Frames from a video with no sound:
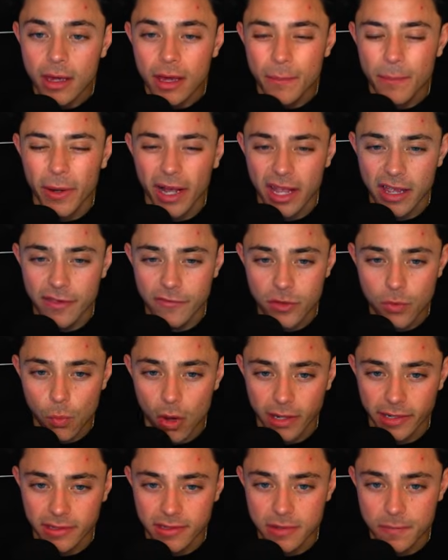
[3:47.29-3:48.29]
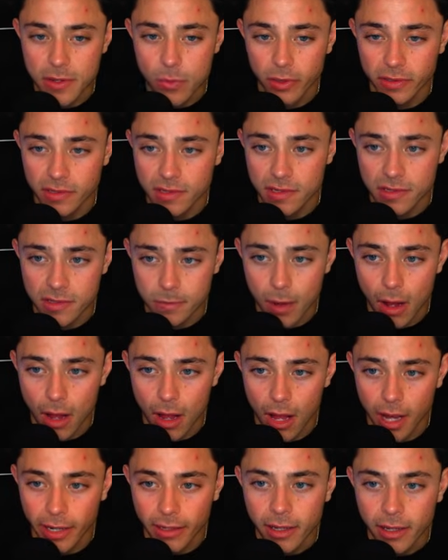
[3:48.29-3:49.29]
But if you want it to be what's to
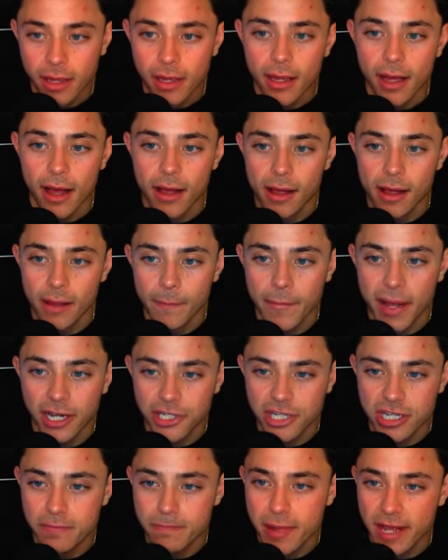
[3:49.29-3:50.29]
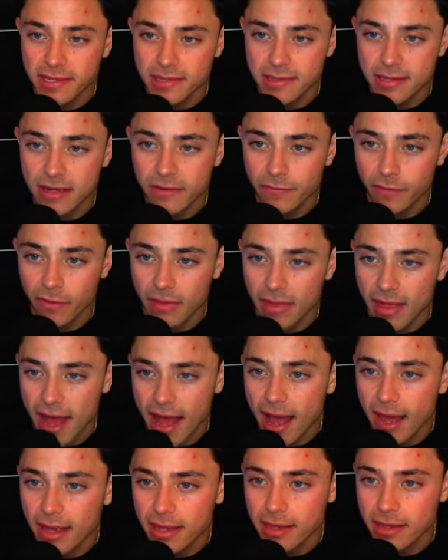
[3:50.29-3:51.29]
spawn, um, actually best thing for
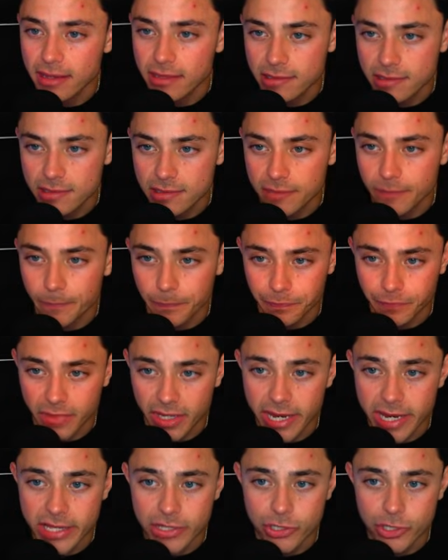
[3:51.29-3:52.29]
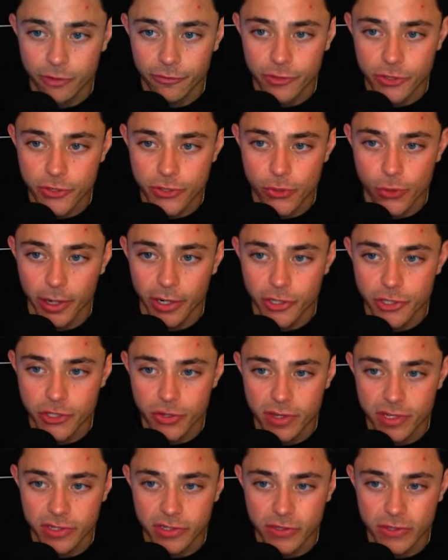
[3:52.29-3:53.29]
that is in server storage. So
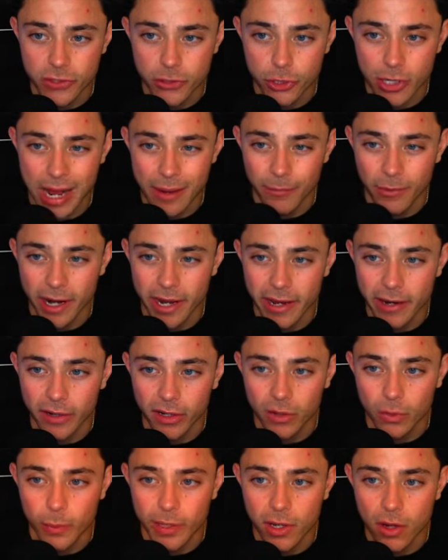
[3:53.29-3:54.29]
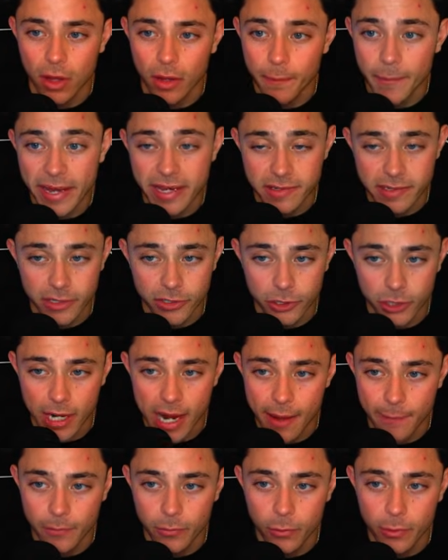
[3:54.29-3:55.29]
this is the trap right here. We call it basic
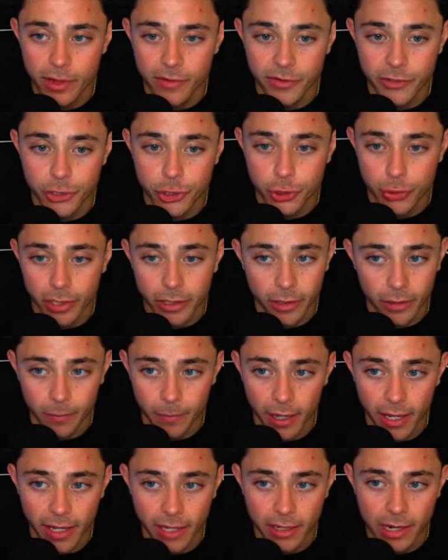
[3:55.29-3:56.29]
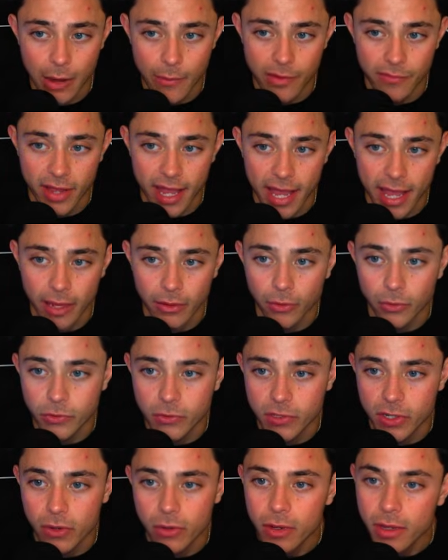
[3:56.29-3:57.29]
trap. We have a trigger button and we have a handle.
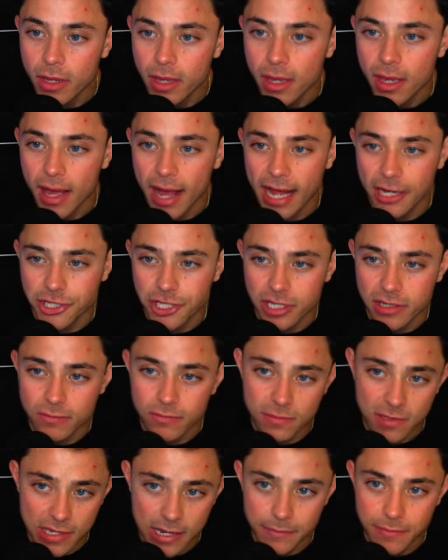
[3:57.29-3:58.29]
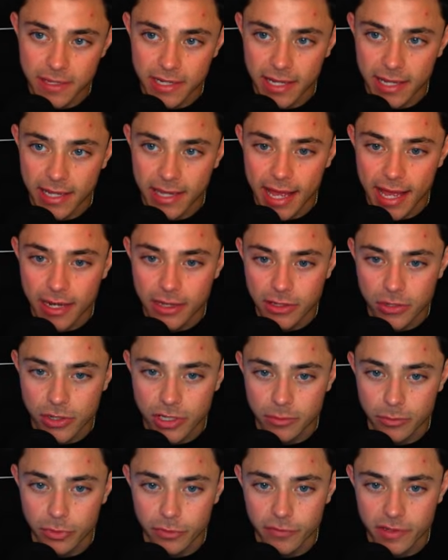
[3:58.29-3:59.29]
So actually same thing again. You
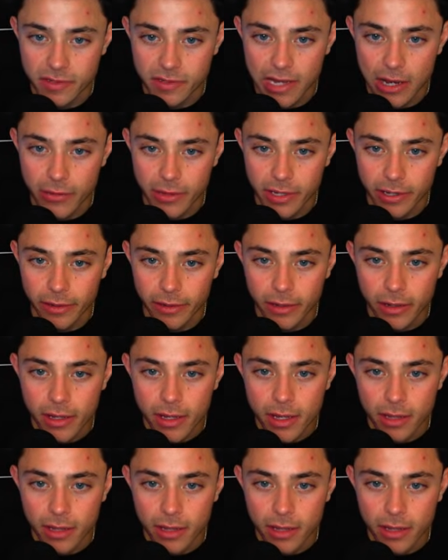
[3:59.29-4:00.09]
can move this out here.